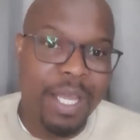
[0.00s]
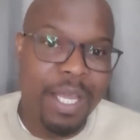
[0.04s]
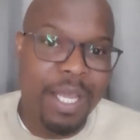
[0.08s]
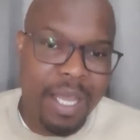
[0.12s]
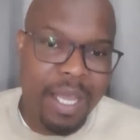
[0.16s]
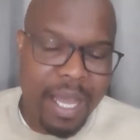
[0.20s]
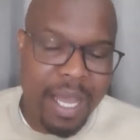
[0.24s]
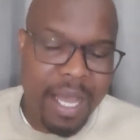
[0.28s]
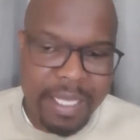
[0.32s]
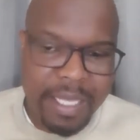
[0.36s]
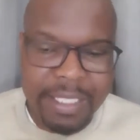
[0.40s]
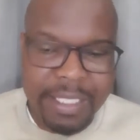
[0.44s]

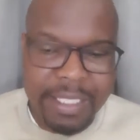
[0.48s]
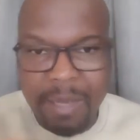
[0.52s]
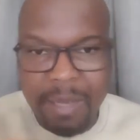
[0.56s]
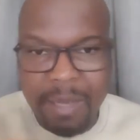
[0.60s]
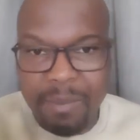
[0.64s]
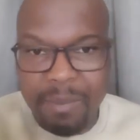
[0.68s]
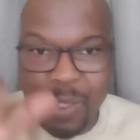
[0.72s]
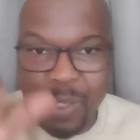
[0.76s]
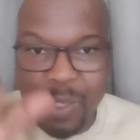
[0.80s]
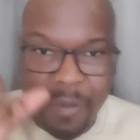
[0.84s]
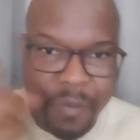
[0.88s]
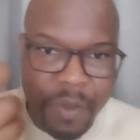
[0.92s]
in
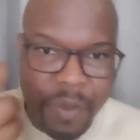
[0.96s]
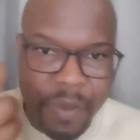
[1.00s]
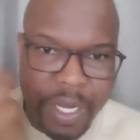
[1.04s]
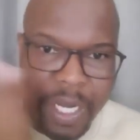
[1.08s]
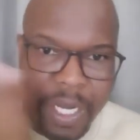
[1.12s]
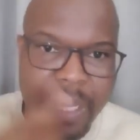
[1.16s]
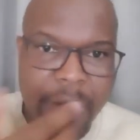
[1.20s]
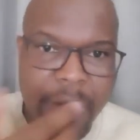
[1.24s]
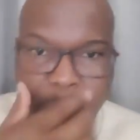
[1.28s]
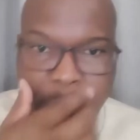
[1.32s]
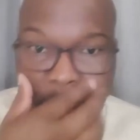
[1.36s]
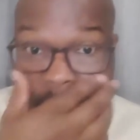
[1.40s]
terms of
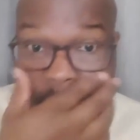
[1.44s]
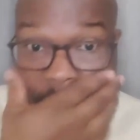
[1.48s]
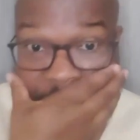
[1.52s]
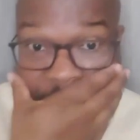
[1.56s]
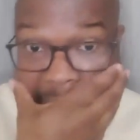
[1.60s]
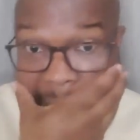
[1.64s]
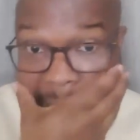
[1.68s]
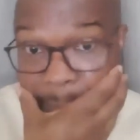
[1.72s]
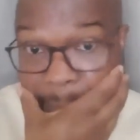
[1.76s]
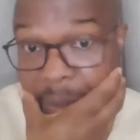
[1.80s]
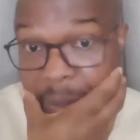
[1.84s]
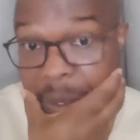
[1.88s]
credit
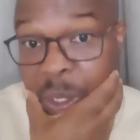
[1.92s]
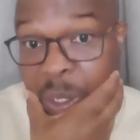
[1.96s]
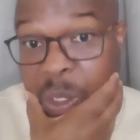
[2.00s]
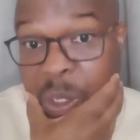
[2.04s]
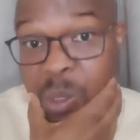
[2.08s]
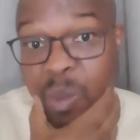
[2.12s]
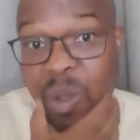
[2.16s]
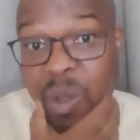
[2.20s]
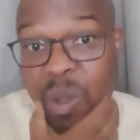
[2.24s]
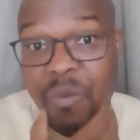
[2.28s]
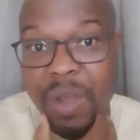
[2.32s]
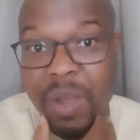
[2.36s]
profile, because you
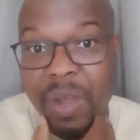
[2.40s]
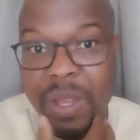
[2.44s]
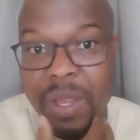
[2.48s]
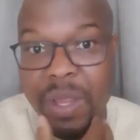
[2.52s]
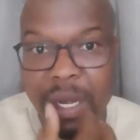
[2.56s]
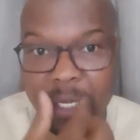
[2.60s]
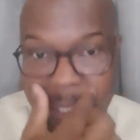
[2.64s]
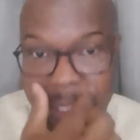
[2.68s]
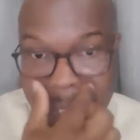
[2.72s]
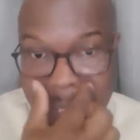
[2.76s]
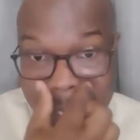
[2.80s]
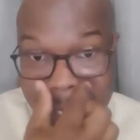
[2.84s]
may find that
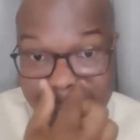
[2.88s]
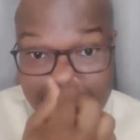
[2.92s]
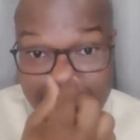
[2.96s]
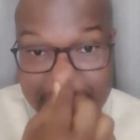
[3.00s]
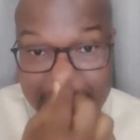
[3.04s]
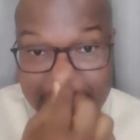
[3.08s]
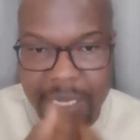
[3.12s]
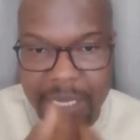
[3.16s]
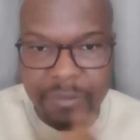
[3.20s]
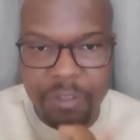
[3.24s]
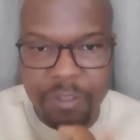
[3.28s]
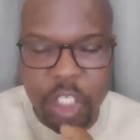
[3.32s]
things
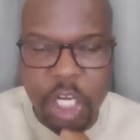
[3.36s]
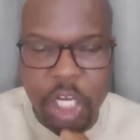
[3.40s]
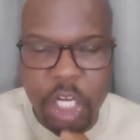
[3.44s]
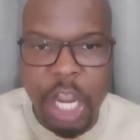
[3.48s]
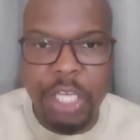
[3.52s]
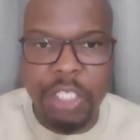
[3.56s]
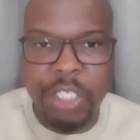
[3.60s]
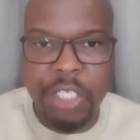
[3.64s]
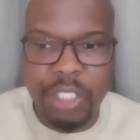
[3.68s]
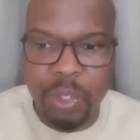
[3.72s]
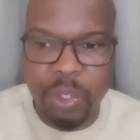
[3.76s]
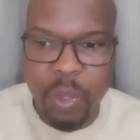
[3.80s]
have
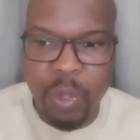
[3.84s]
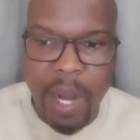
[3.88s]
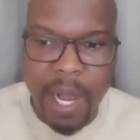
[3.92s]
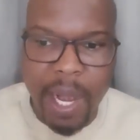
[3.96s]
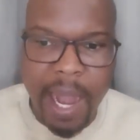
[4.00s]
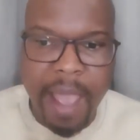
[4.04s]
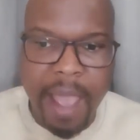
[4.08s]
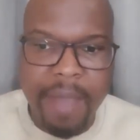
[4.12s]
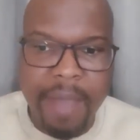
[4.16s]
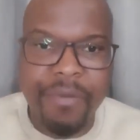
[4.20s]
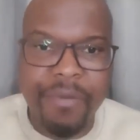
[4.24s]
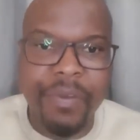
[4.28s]
changed in your
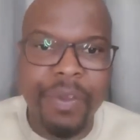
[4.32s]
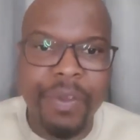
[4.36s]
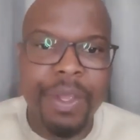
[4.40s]
life.